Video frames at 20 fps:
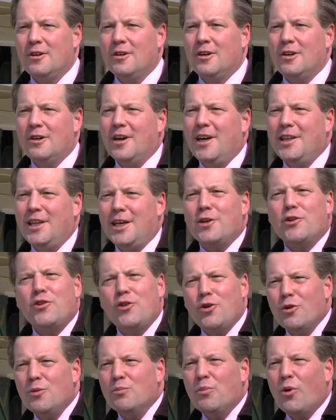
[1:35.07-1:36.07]
Uh, I think it's
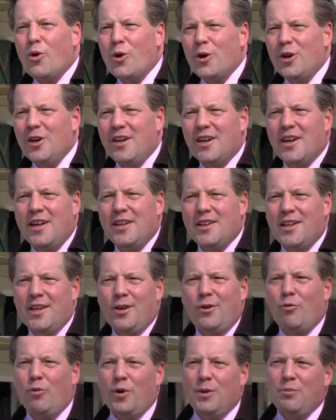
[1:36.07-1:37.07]
too important, and I
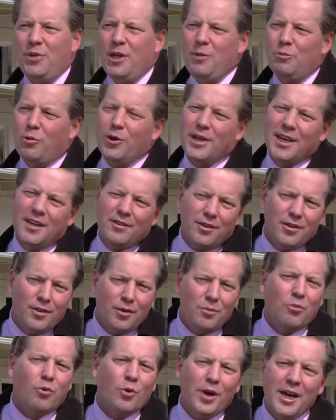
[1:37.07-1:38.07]
think when people get to
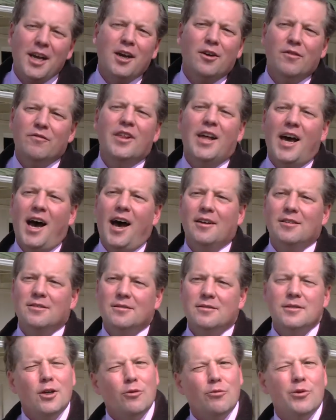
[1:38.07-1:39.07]
the brink of that,
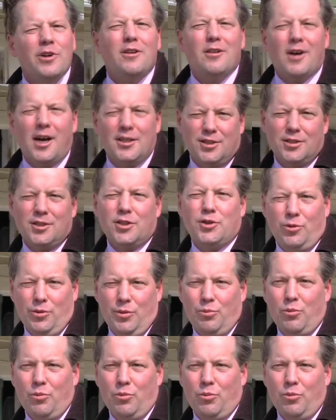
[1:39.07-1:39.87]
they'll realize it's too